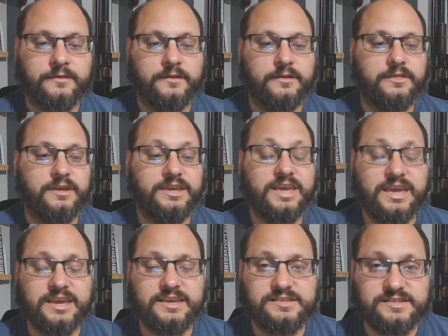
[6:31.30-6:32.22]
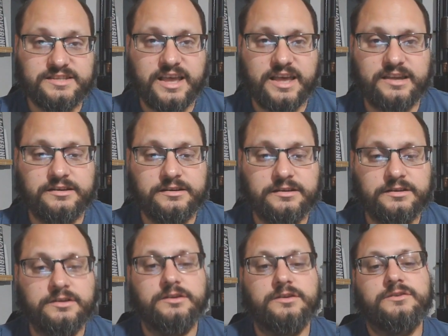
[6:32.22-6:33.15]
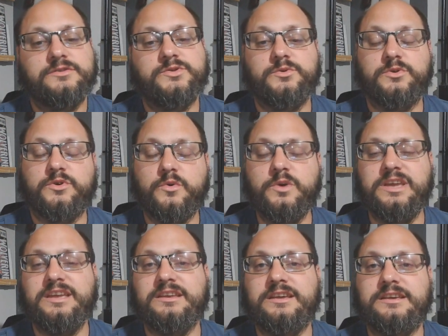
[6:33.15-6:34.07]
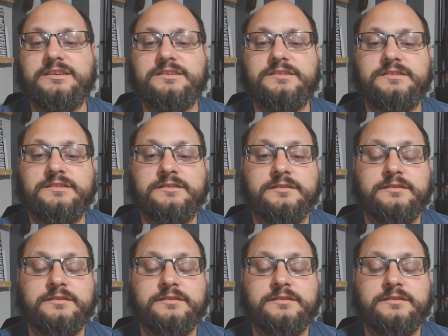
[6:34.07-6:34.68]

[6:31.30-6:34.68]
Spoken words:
The king is dead, so the queen is,